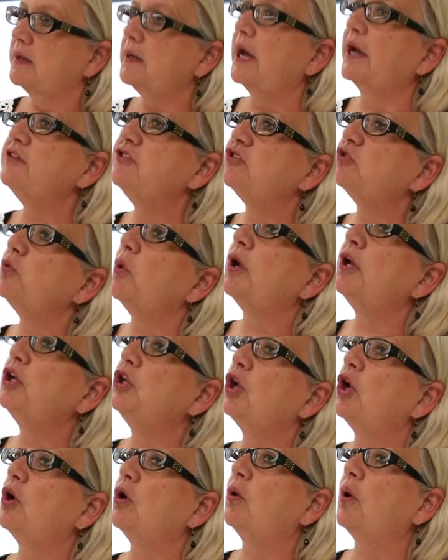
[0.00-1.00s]
I just want to
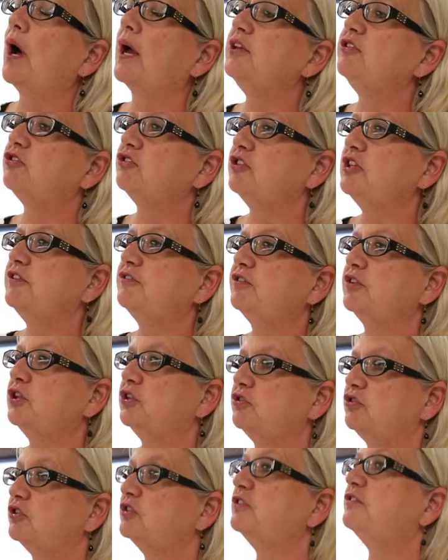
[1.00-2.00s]
know, I just need for
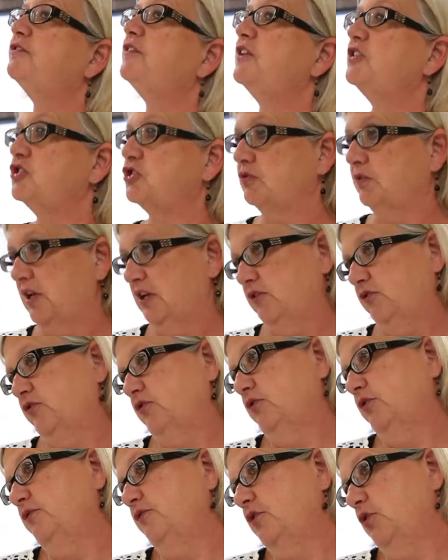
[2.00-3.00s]
you to defend your
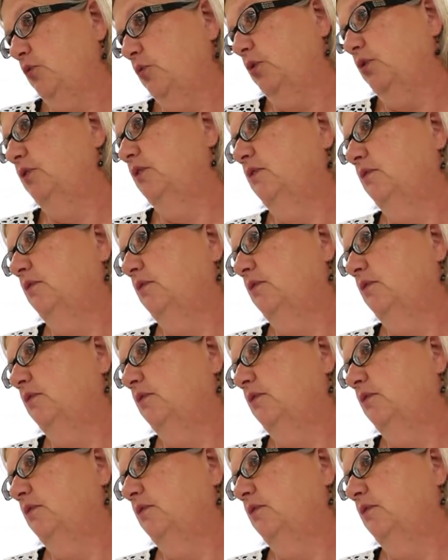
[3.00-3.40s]
answer if you would.